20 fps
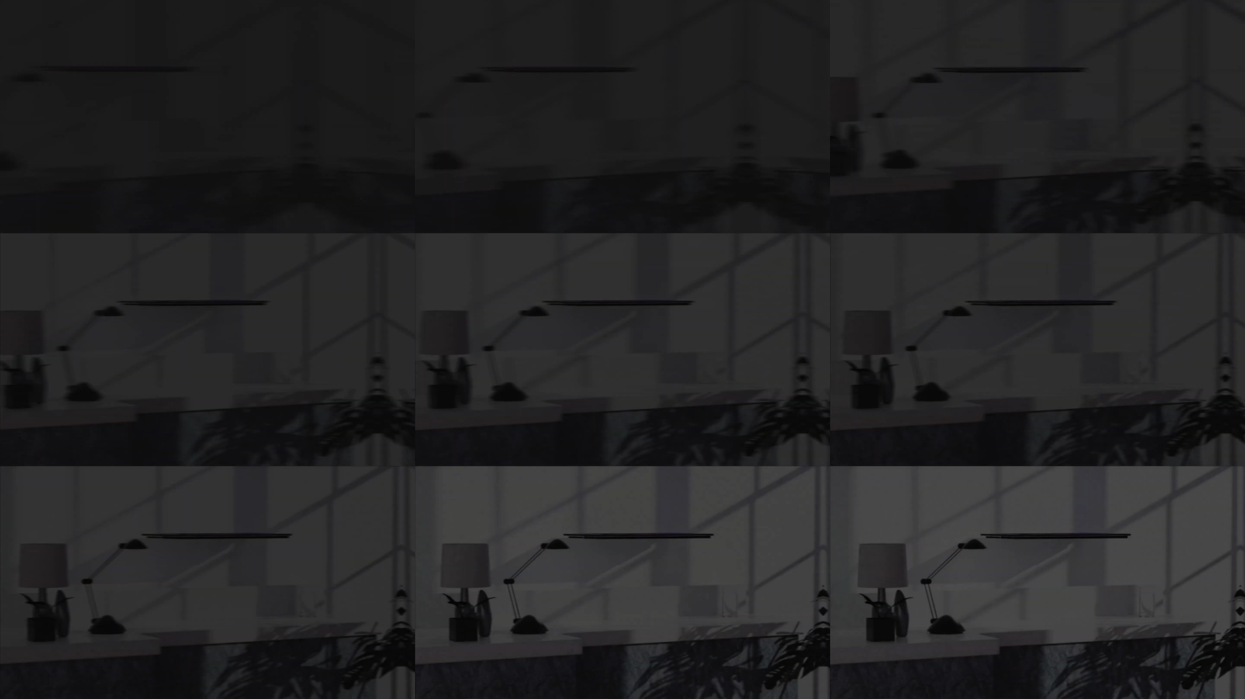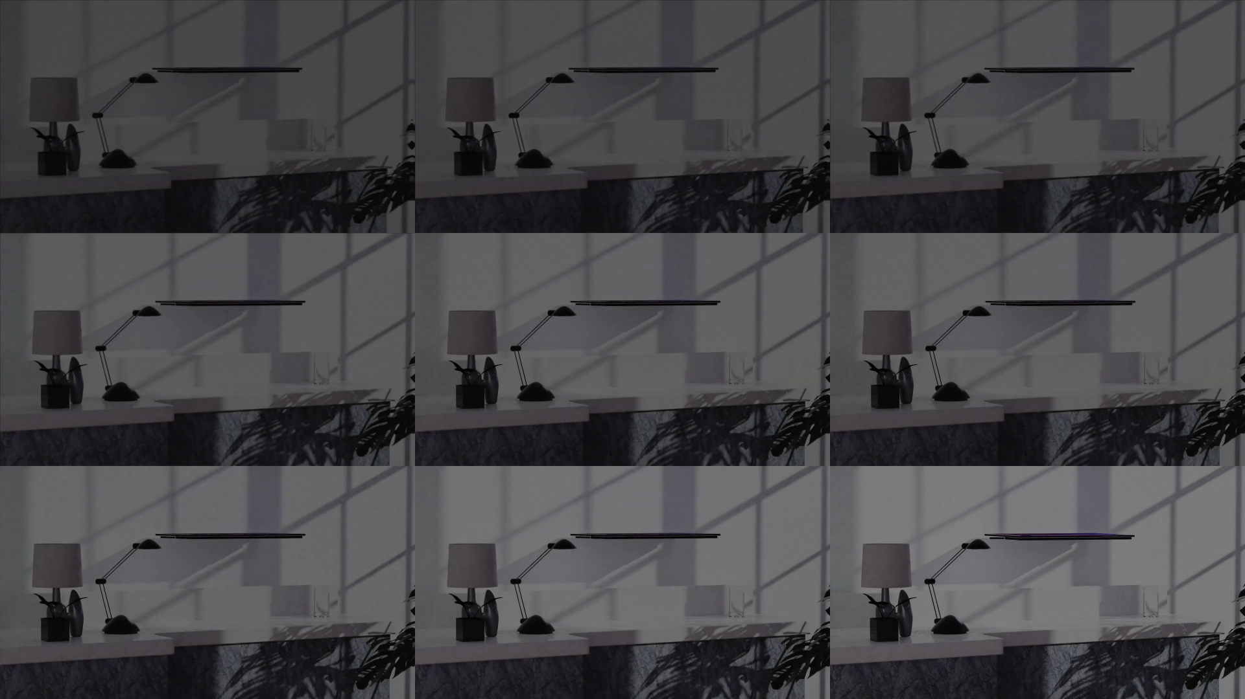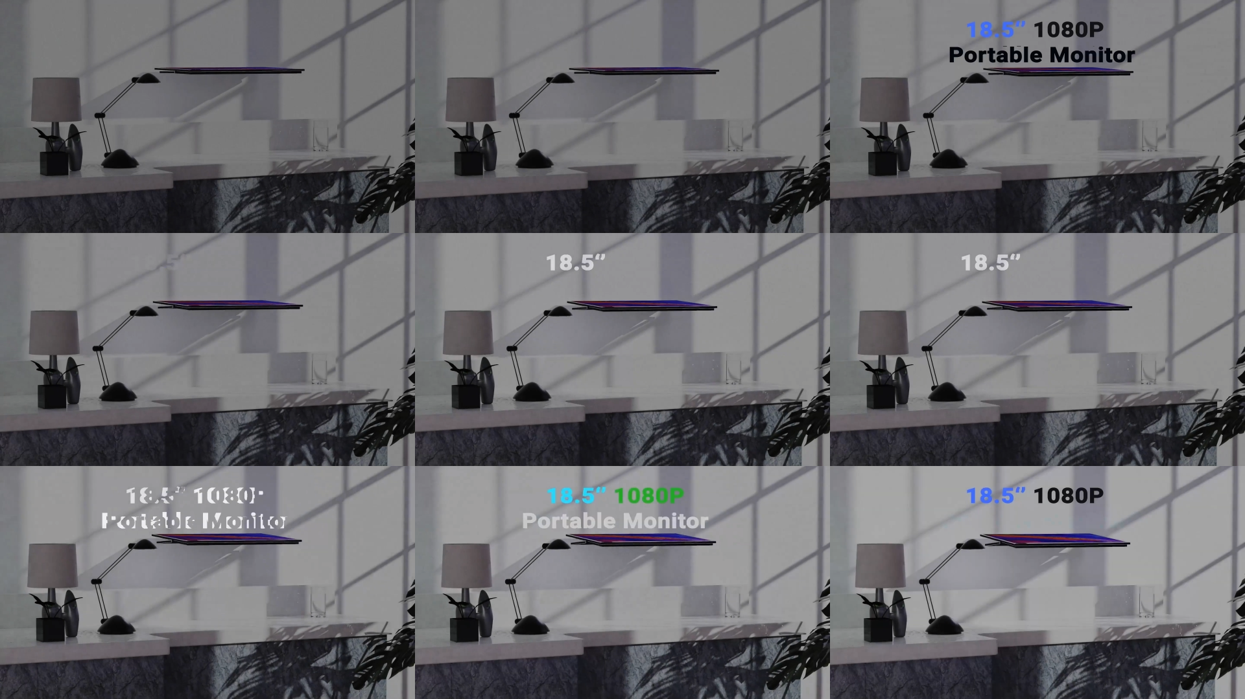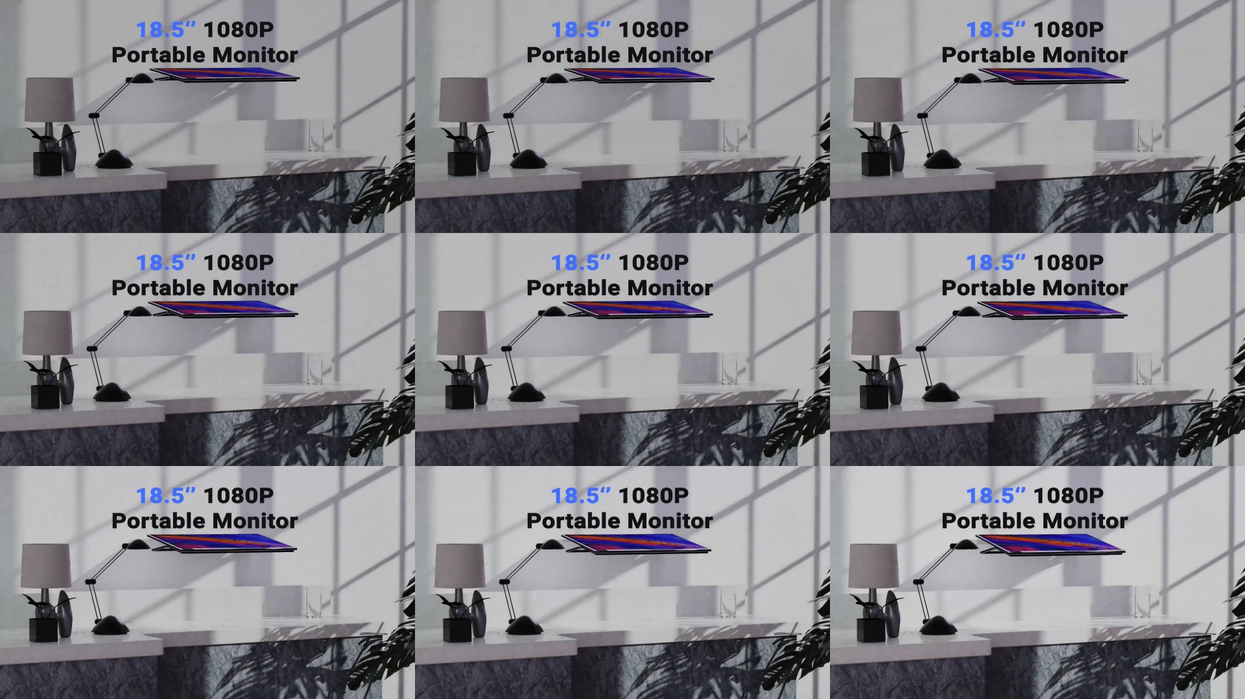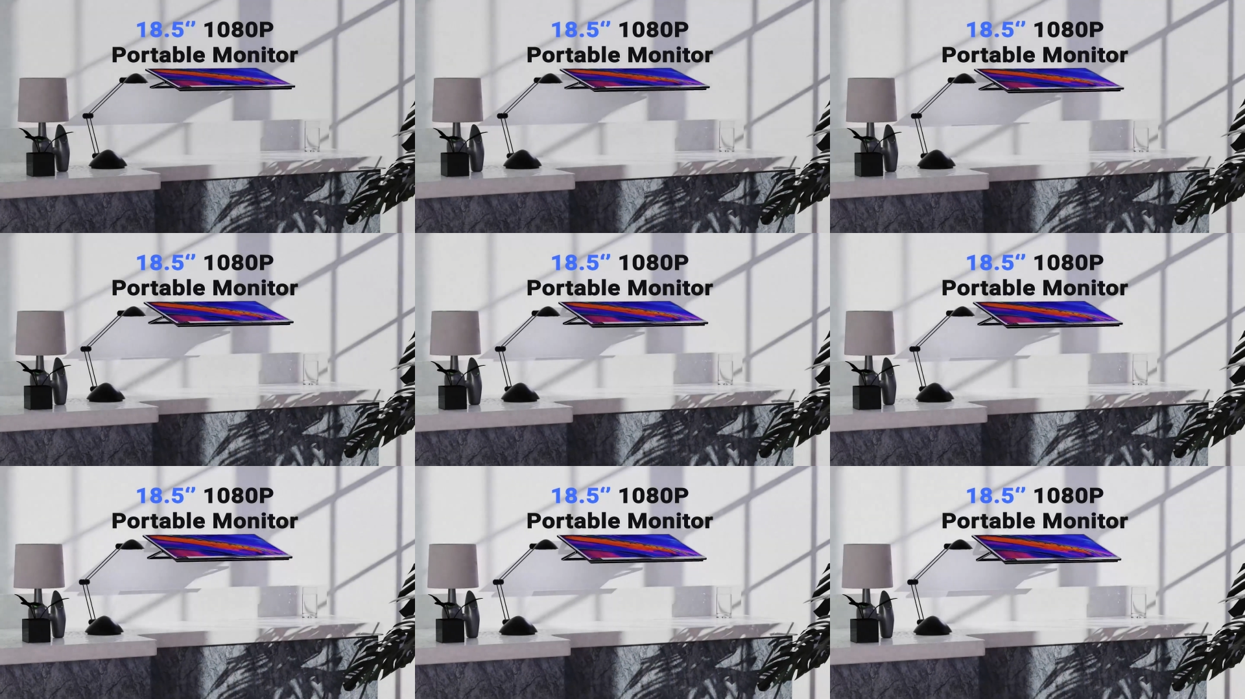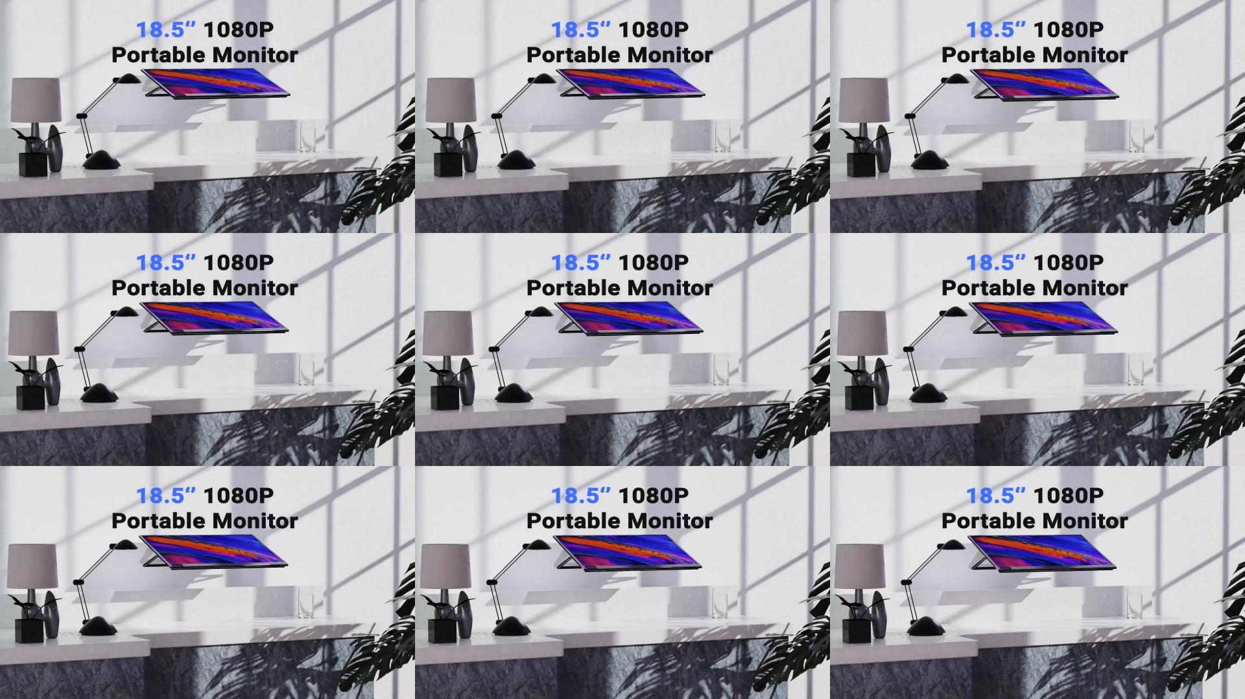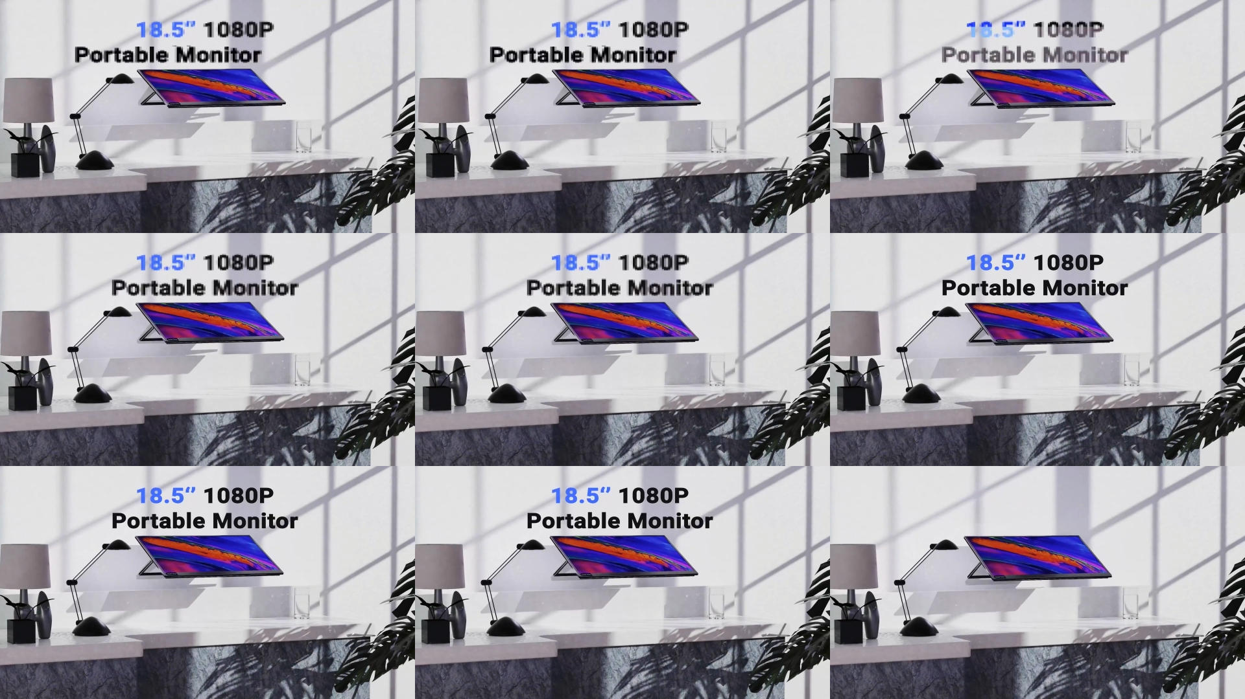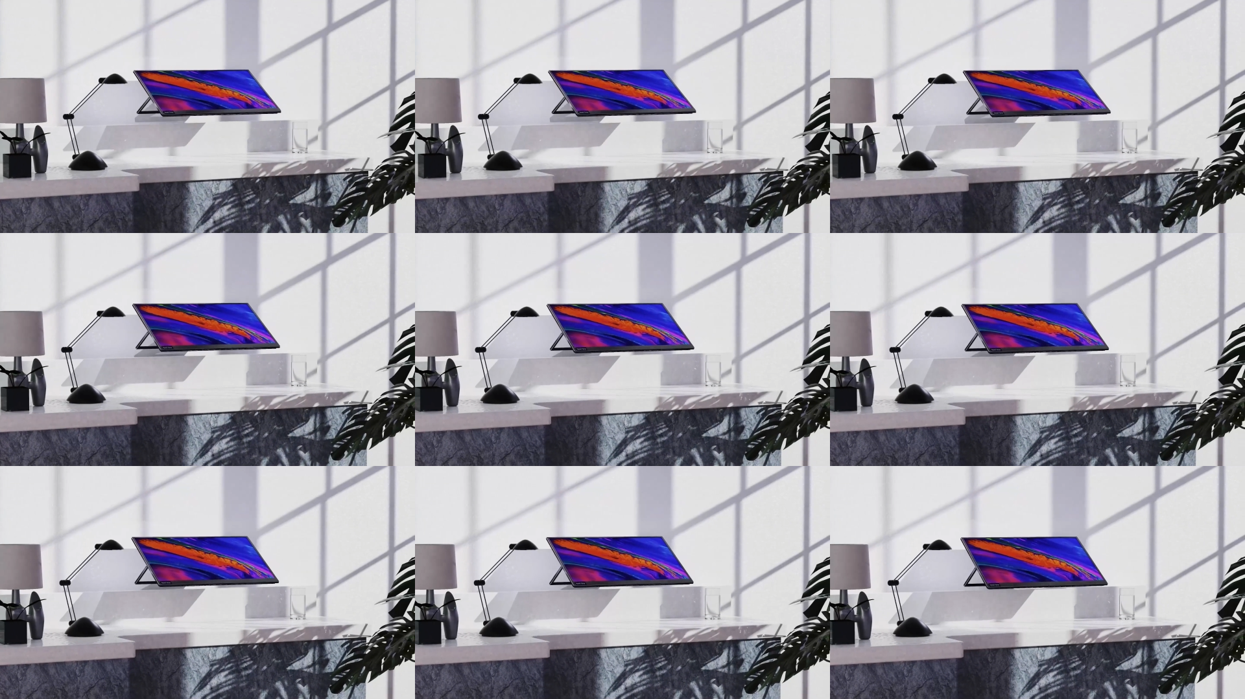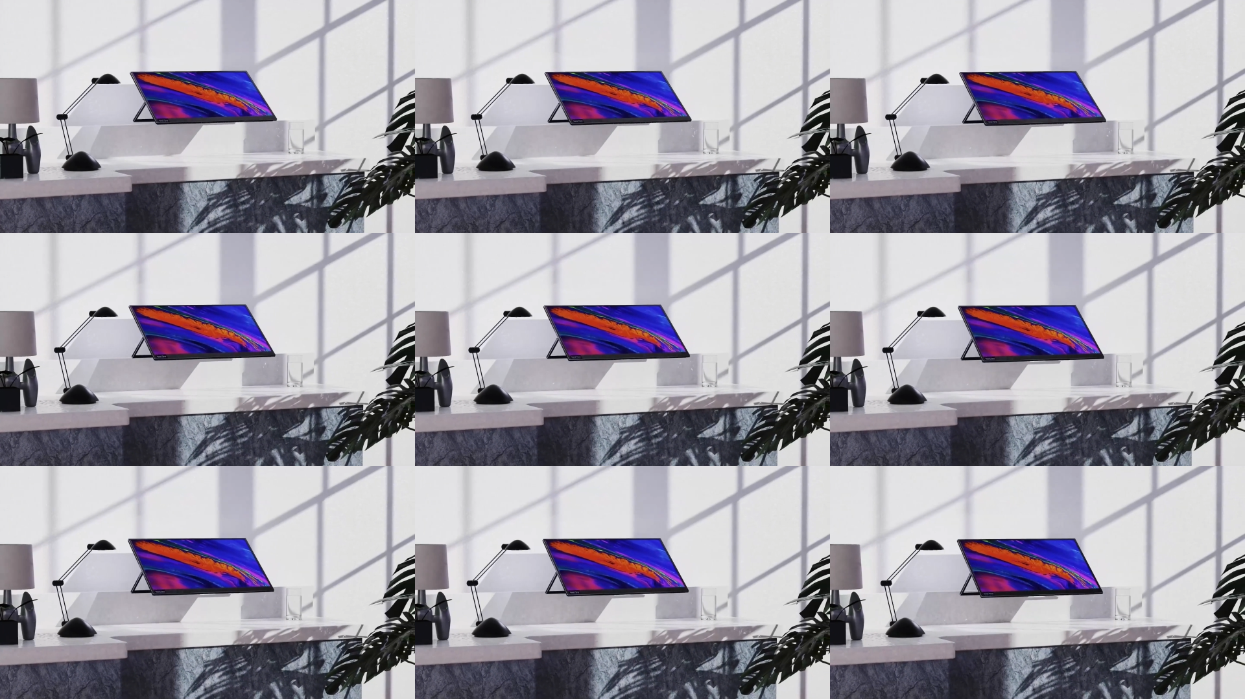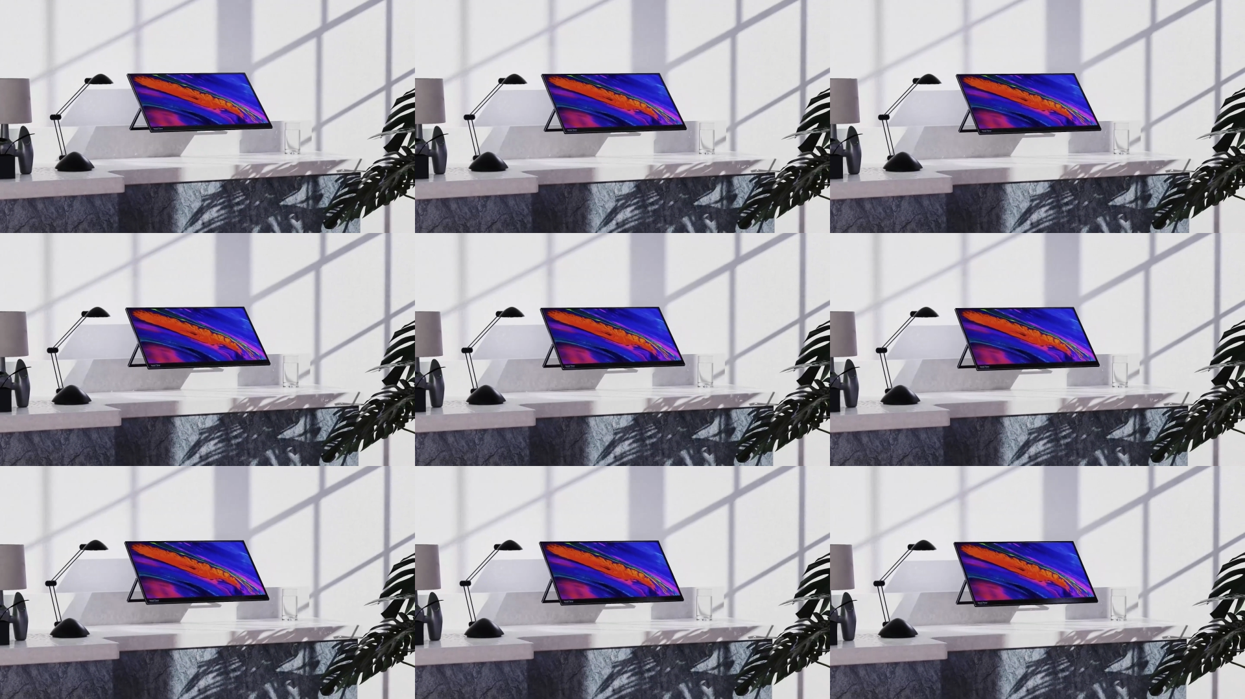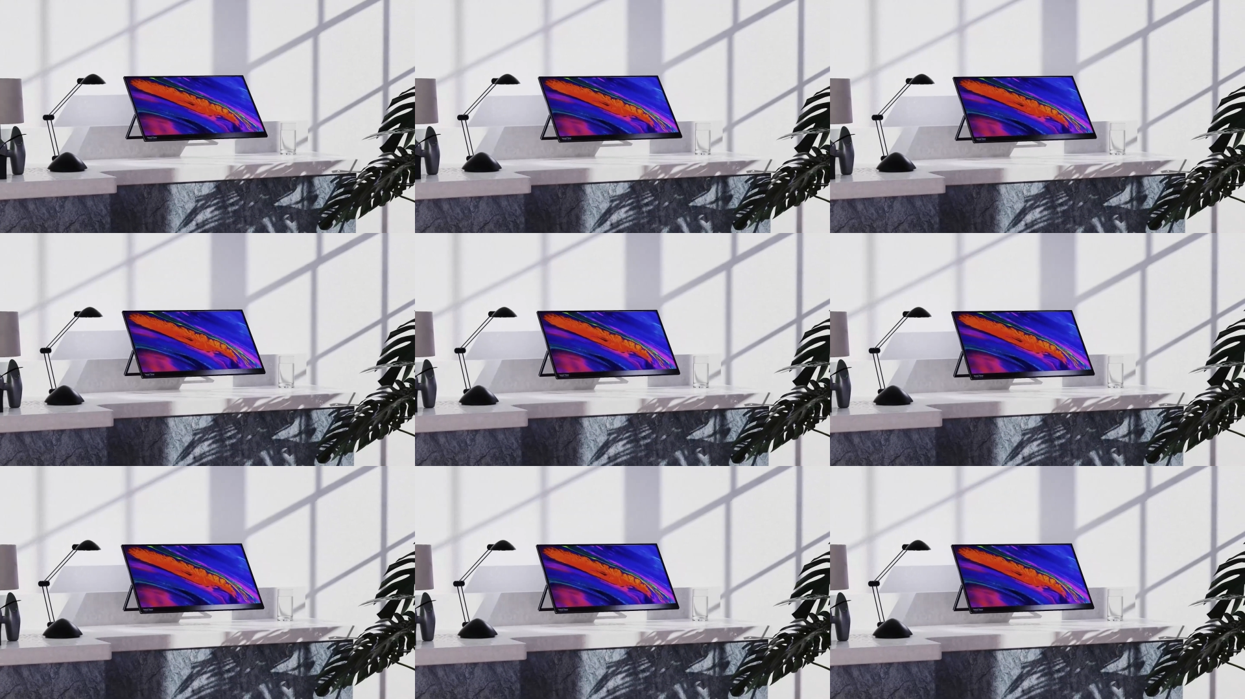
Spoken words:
No face is visible, so there are no lips to read.